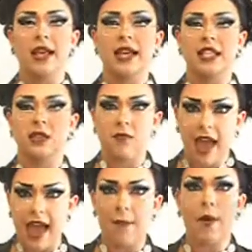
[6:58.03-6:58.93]
Yes,
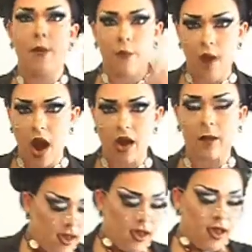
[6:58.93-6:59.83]
ma'am. Work.
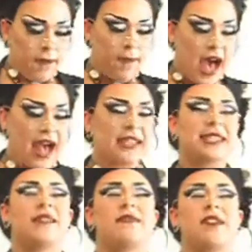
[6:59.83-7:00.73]
Box of